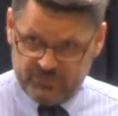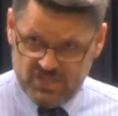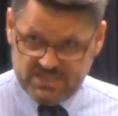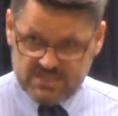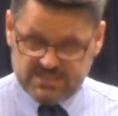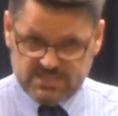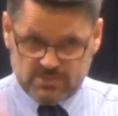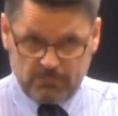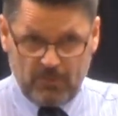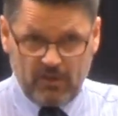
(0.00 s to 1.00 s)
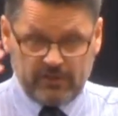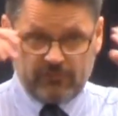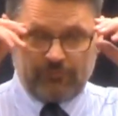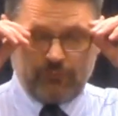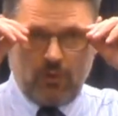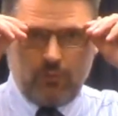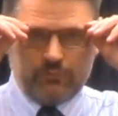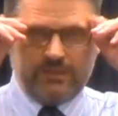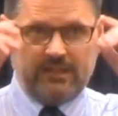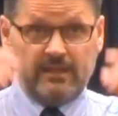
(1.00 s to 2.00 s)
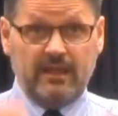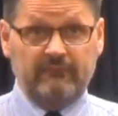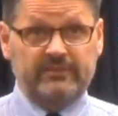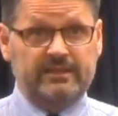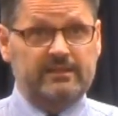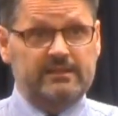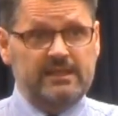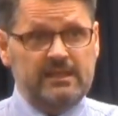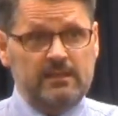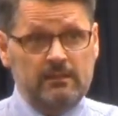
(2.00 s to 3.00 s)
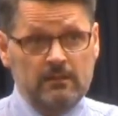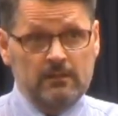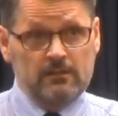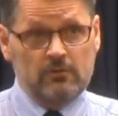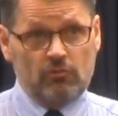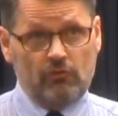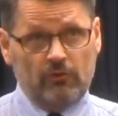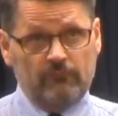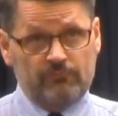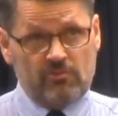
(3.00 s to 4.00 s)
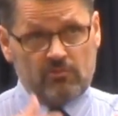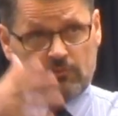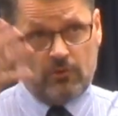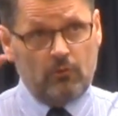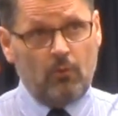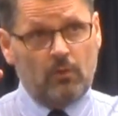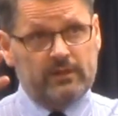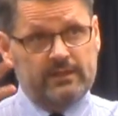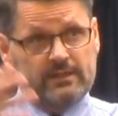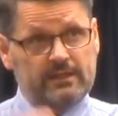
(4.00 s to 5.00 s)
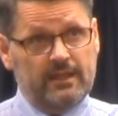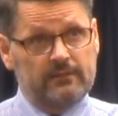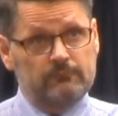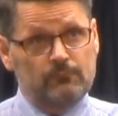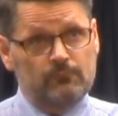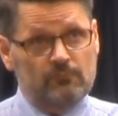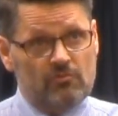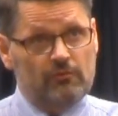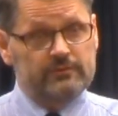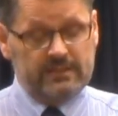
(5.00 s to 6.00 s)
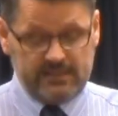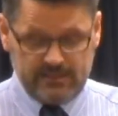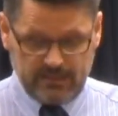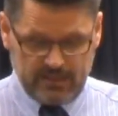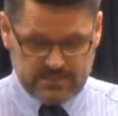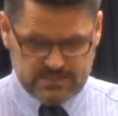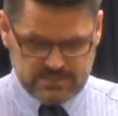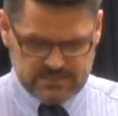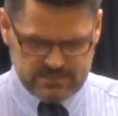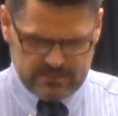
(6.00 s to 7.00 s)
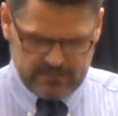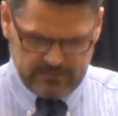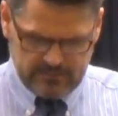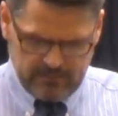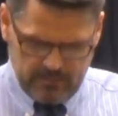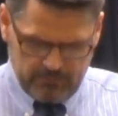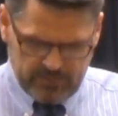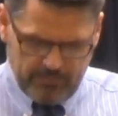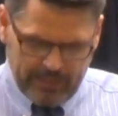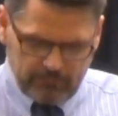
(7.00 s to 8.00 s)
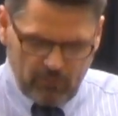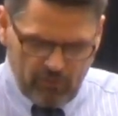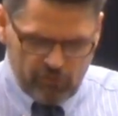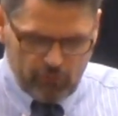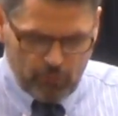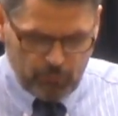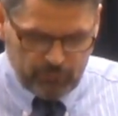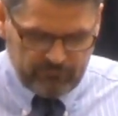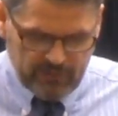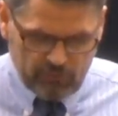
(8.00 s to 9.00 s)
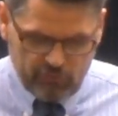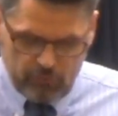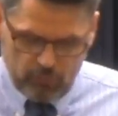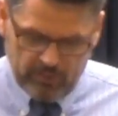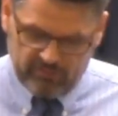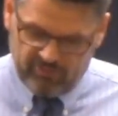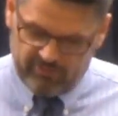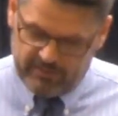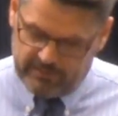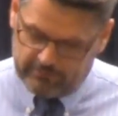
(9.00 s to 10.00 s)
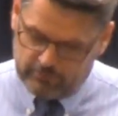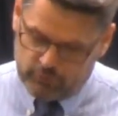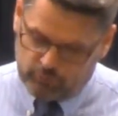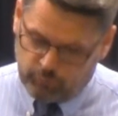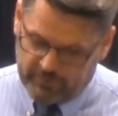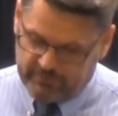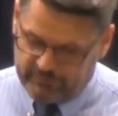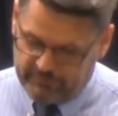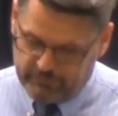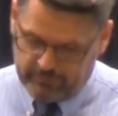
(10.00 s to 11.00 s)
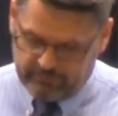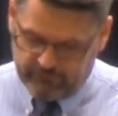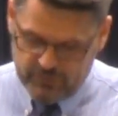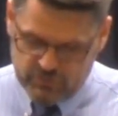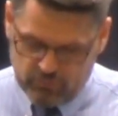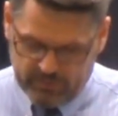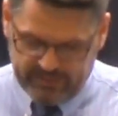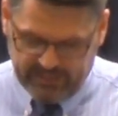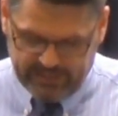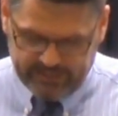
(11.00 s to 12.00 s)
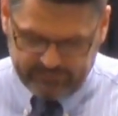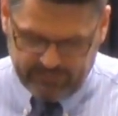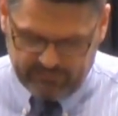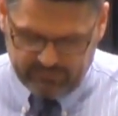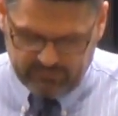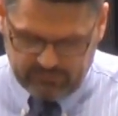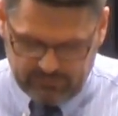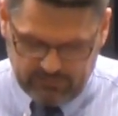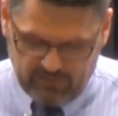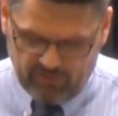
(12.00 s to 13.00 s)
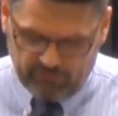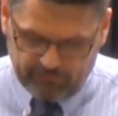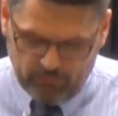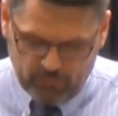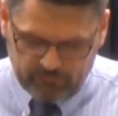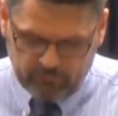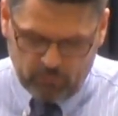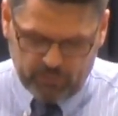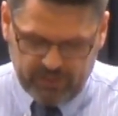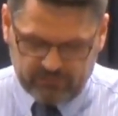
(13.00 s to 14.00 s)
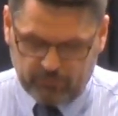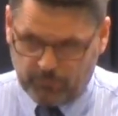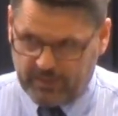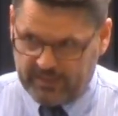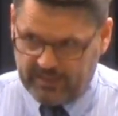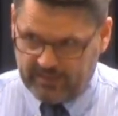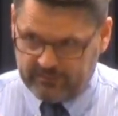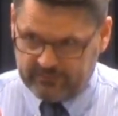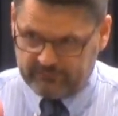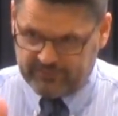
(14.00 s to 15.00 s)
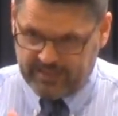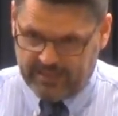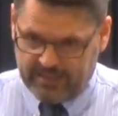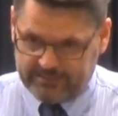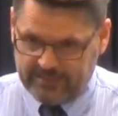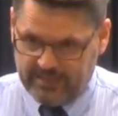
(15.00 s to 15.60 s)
Jesus is upon a throne in heaven and he deserves the glory. And certainly he does. But the Bible also reveals to us in Luke 22 and verse 29 that it's a throne of glory at the right hand of God,